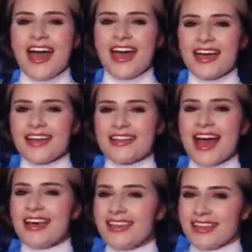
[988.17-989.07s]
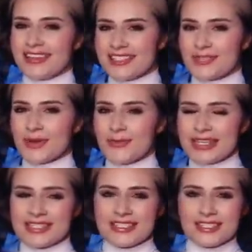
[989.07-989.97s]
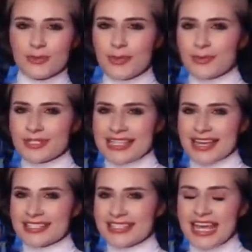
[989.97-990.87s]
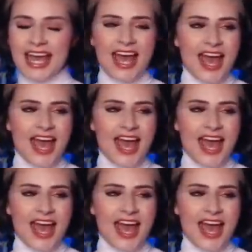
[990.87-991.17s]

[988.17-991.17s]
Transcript: And I like this one because it's a little bit more sexy.